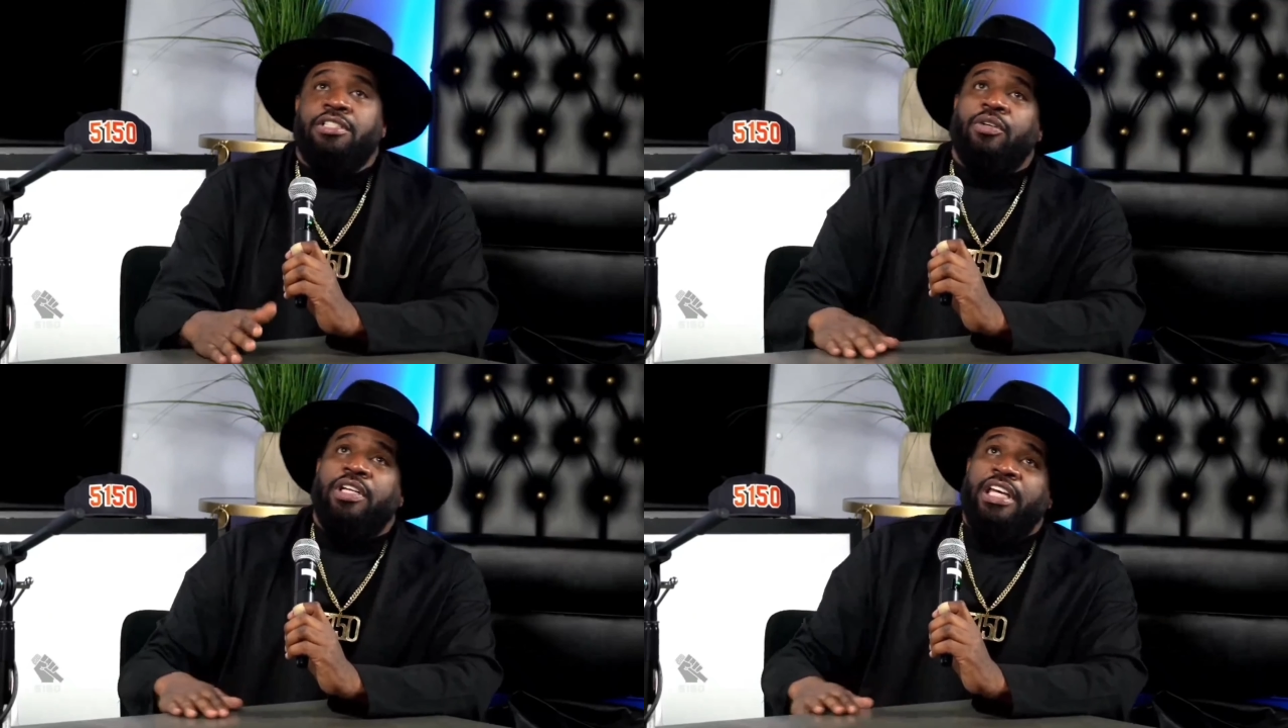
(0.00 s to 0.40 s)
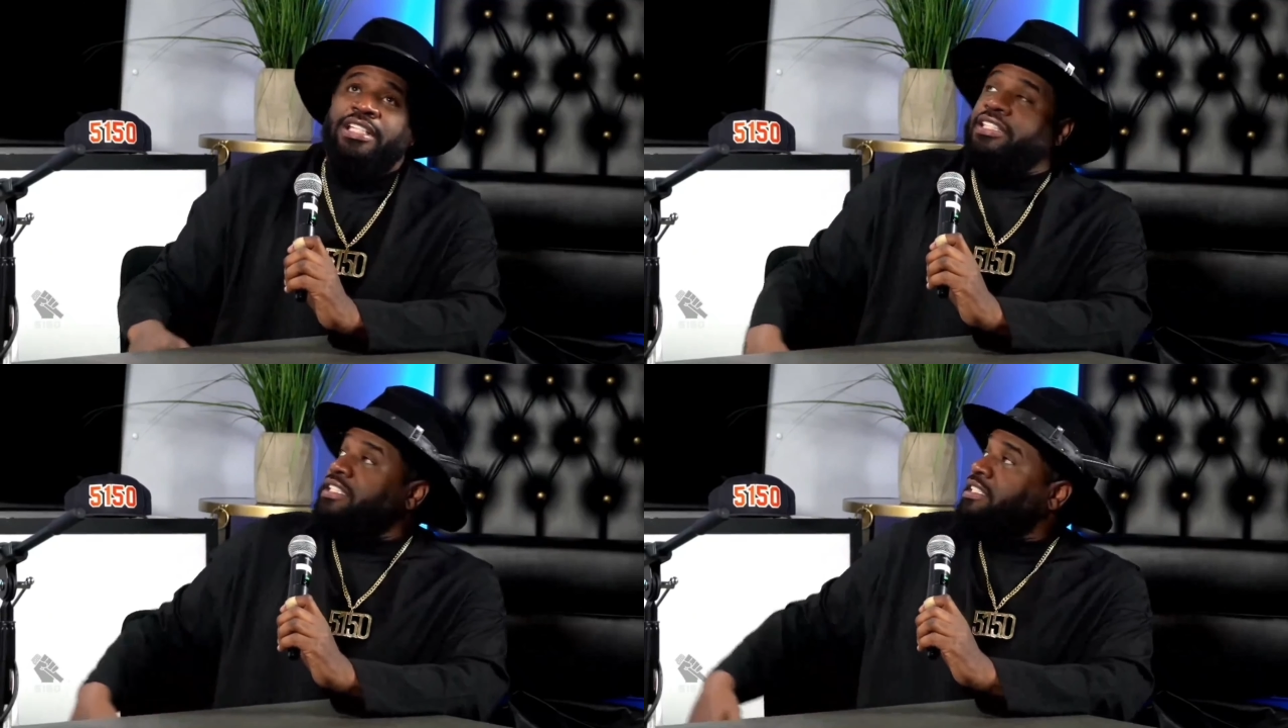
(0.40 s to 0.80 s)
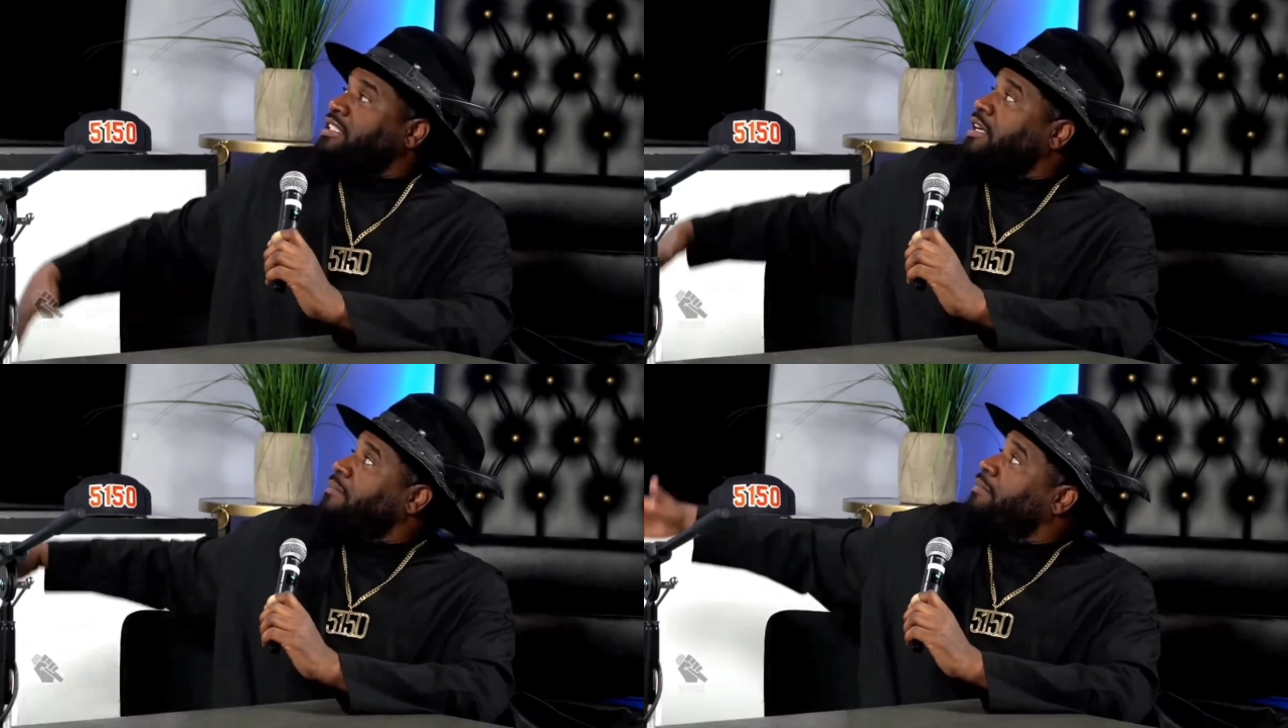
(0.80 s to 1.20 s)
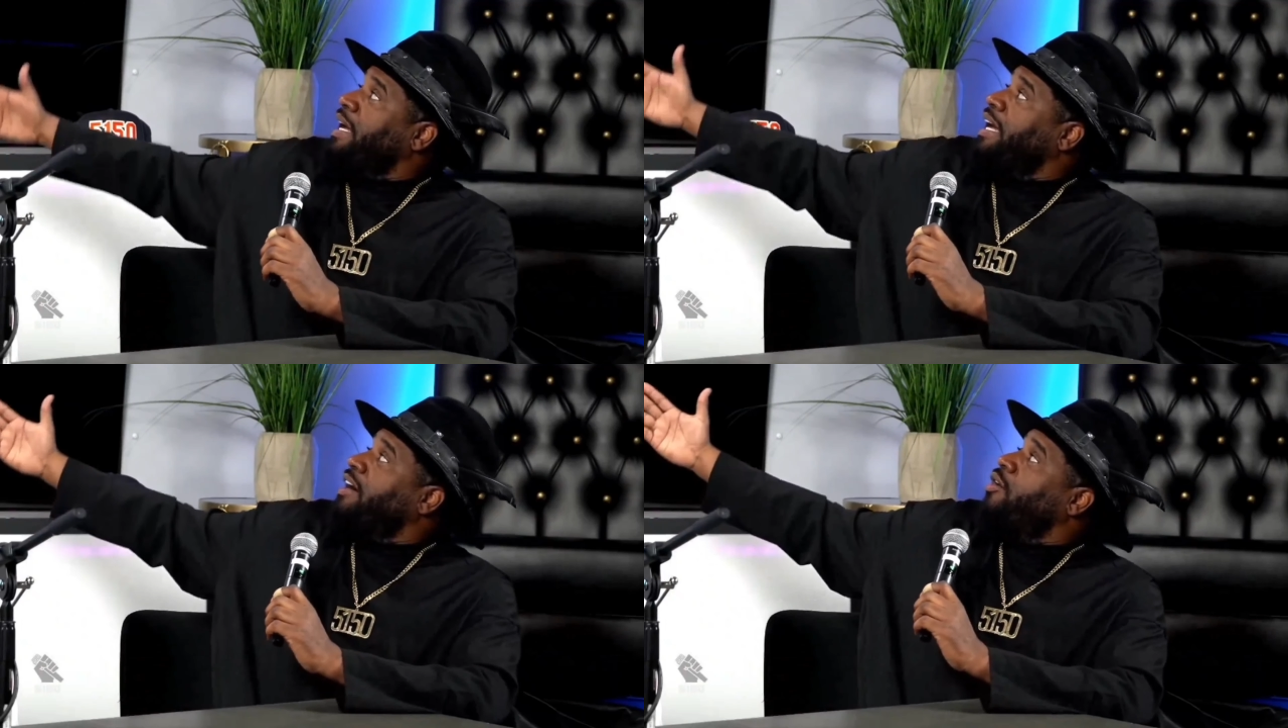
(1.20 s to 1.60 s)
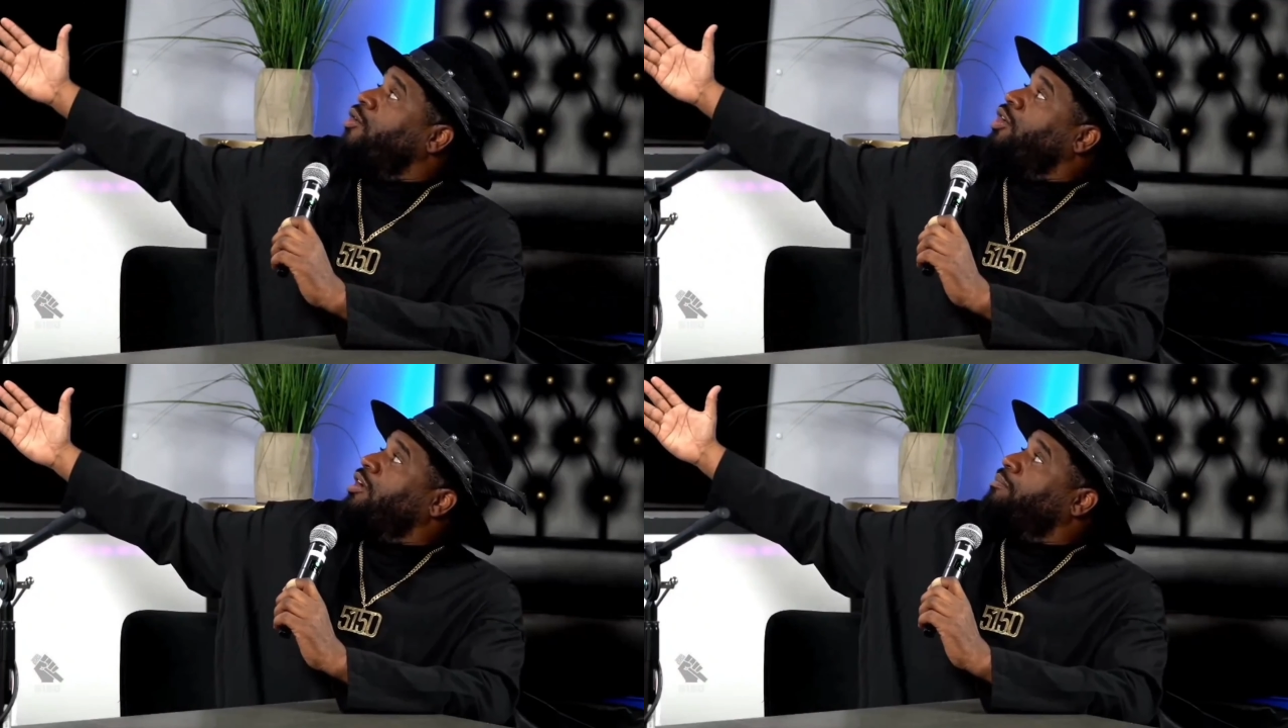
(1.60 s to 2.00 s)
So this is some
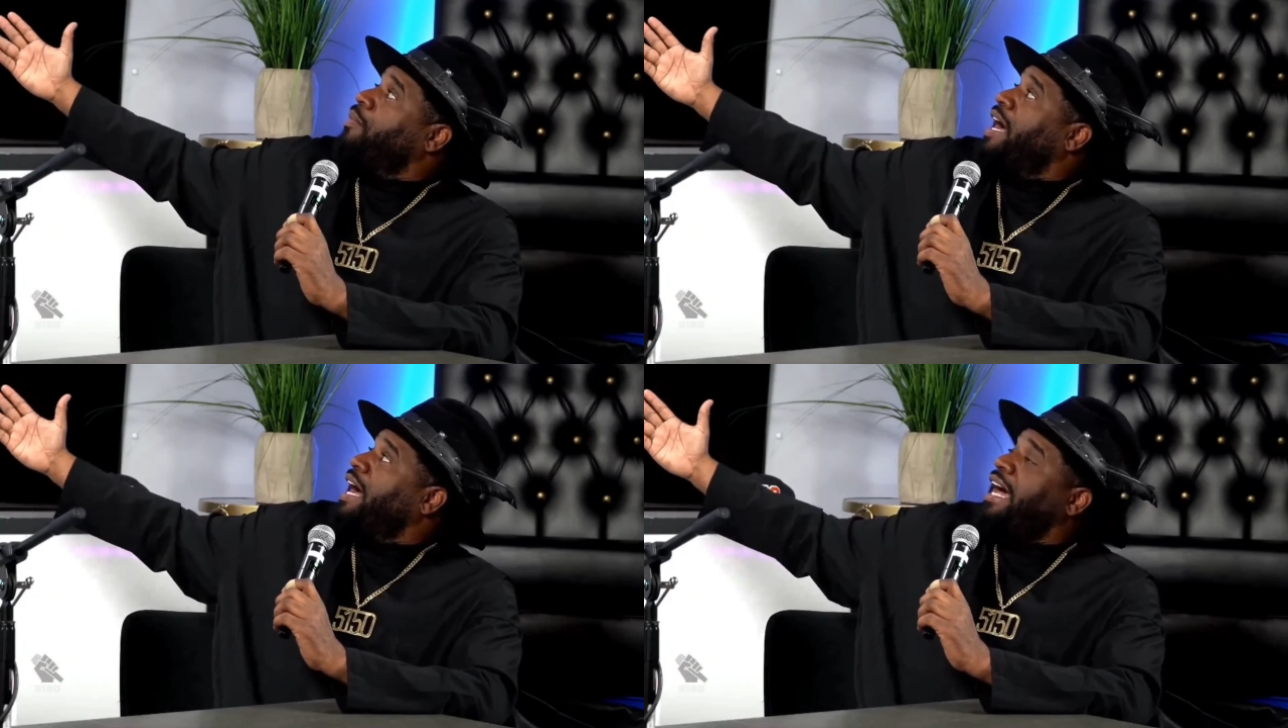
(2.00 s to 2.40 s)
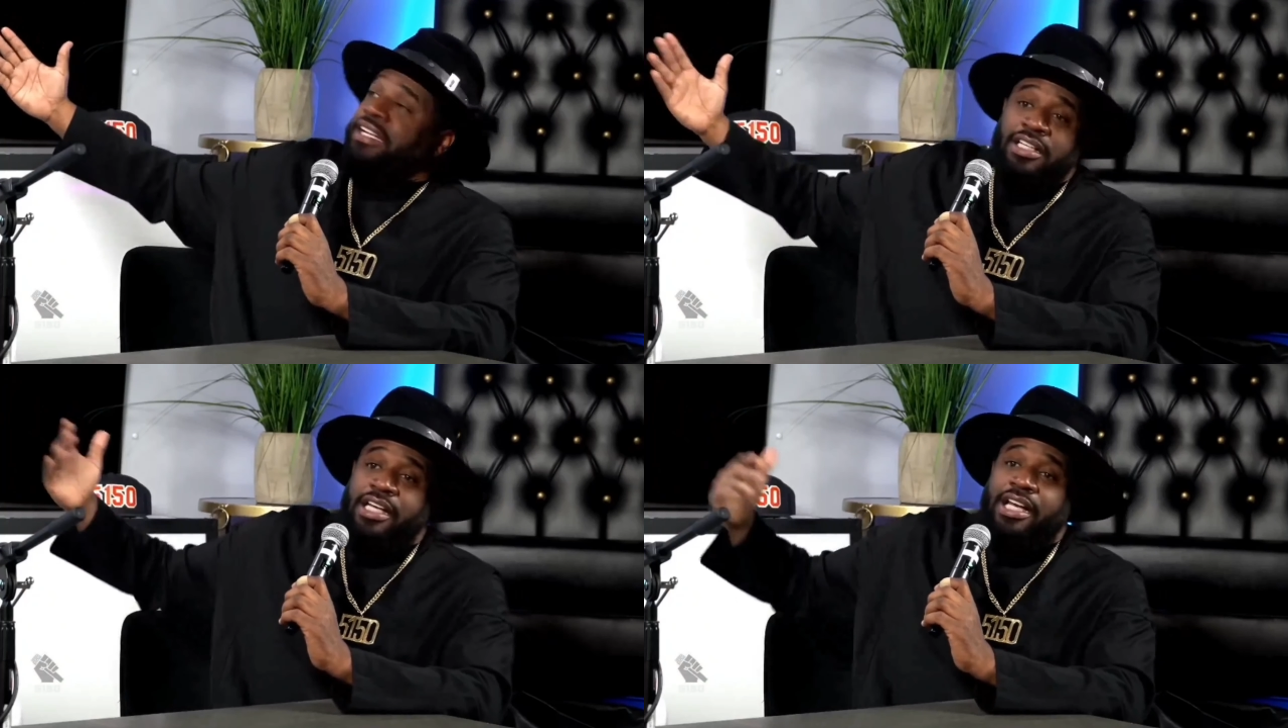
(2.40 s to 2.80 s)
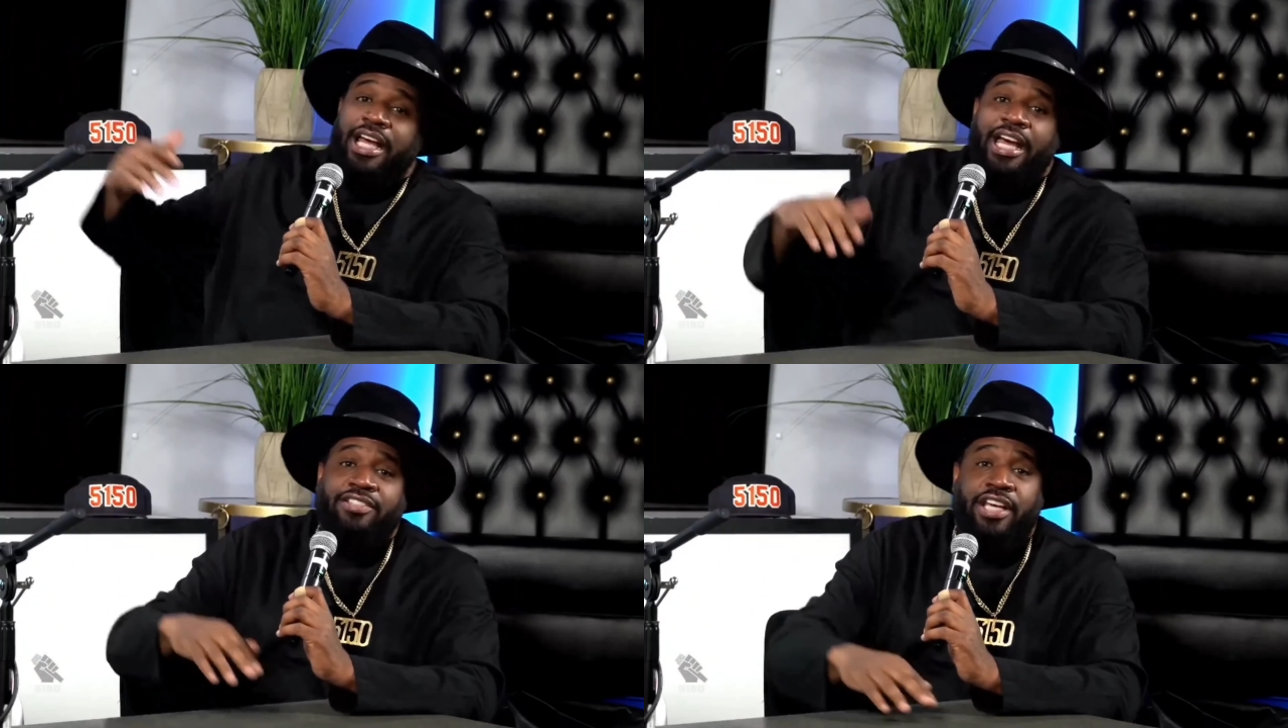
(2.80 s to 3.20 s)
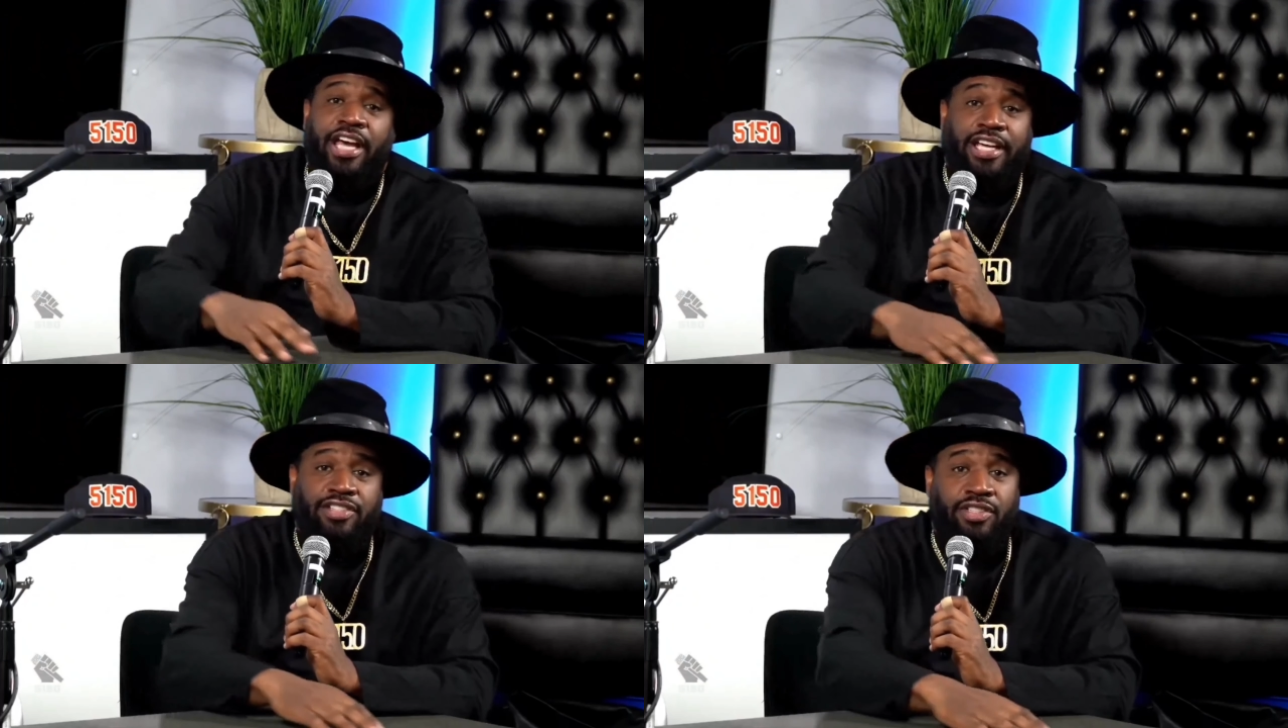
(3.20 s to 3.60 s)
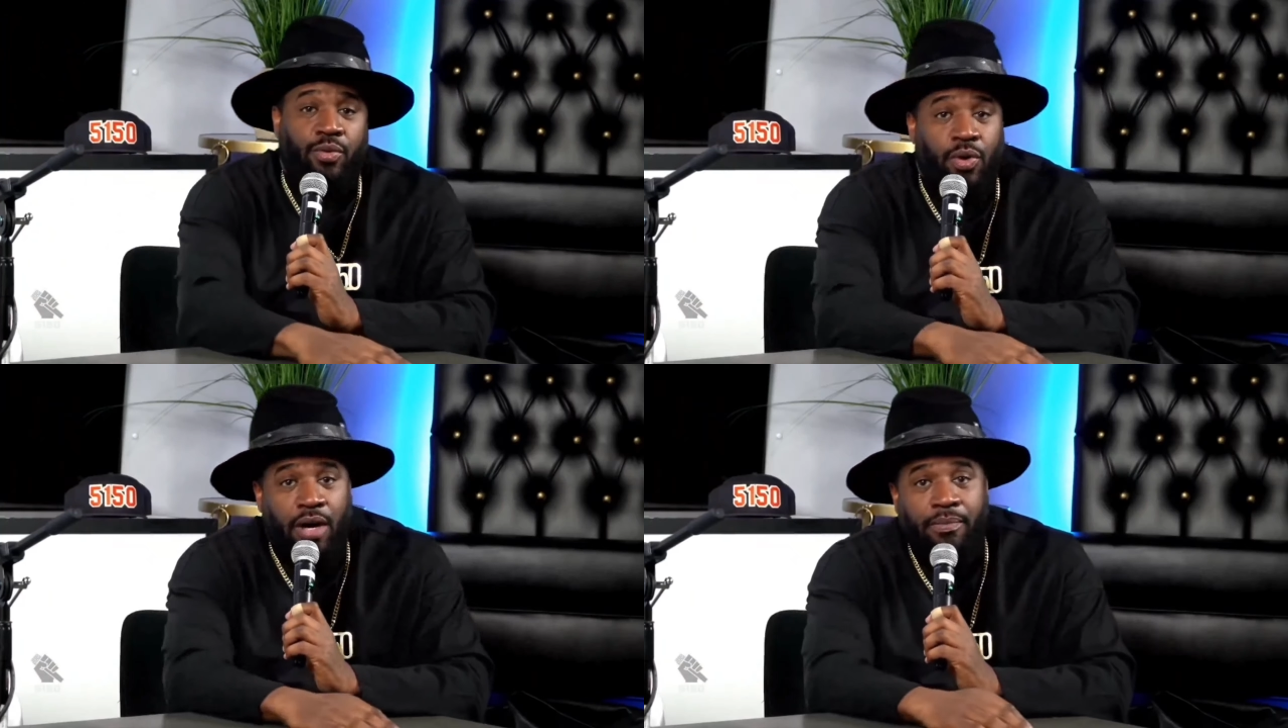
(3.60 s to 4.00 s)
mail order bride looking ass
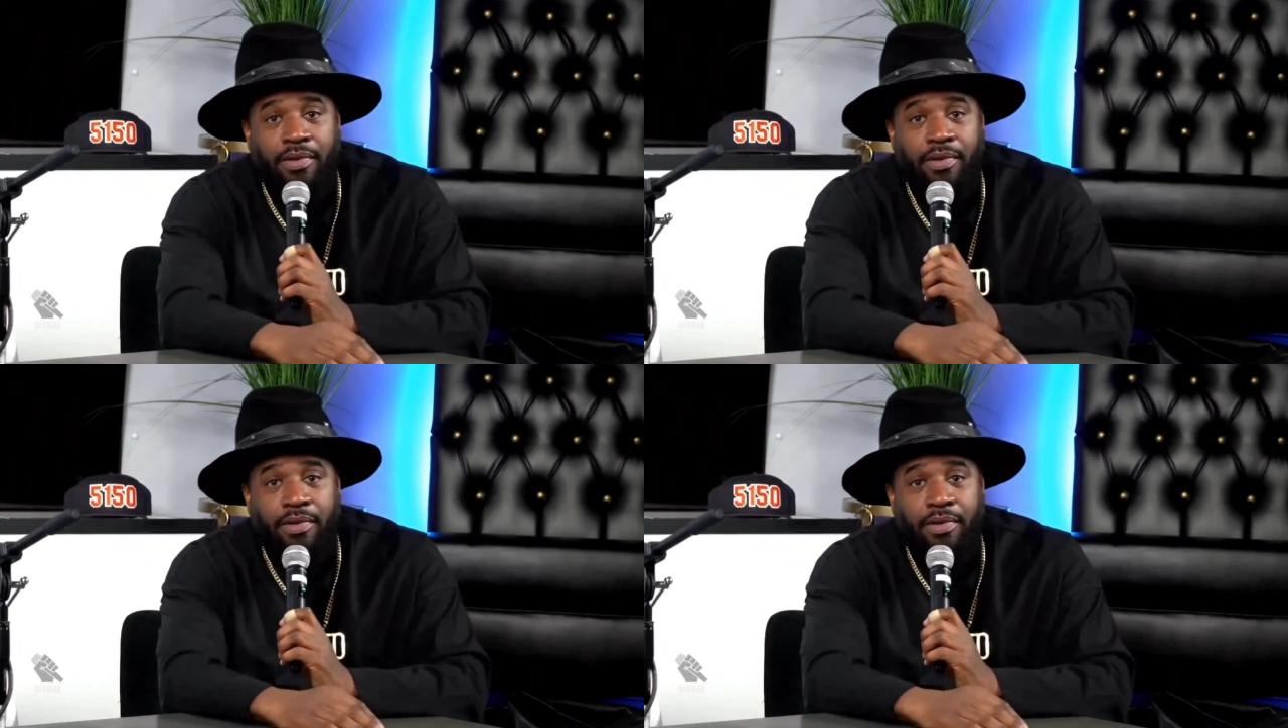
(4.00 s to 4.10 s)
Asian